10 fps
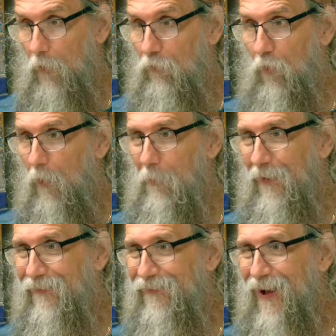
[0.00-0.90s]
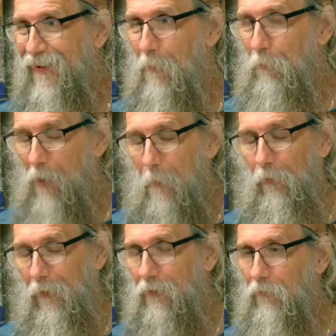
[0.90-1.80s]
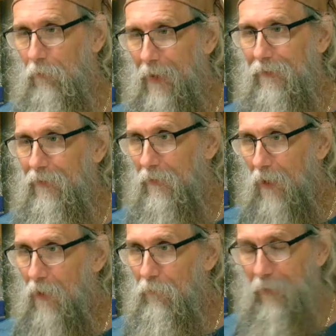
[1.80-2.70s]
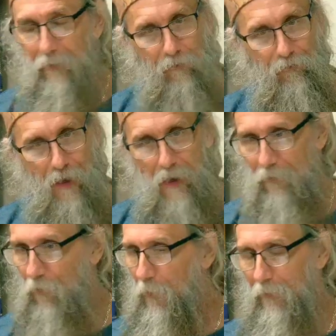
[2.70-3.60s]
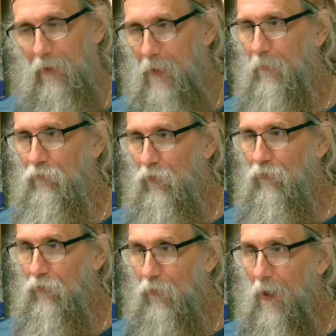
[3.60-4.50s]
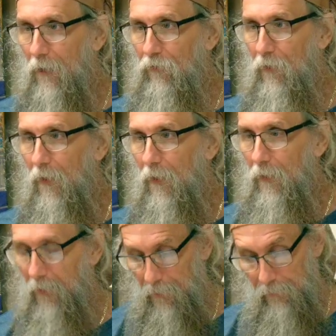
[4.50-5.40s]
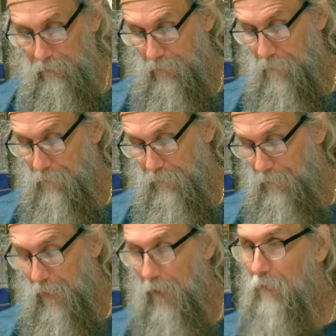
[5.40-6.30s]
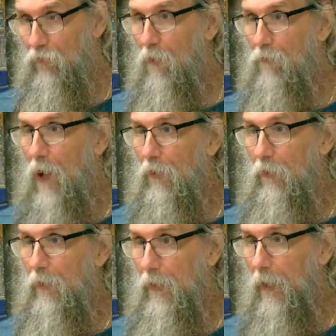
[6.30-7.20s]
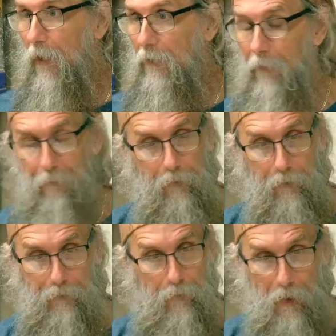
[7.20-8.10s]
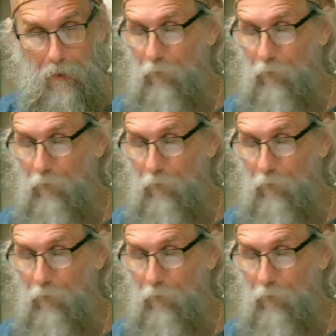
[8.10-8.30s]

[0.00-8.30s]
what he's doing, but it's not a properly directed love. He does not do it in the name of Jesus Christ, and it has no value. In the end, you might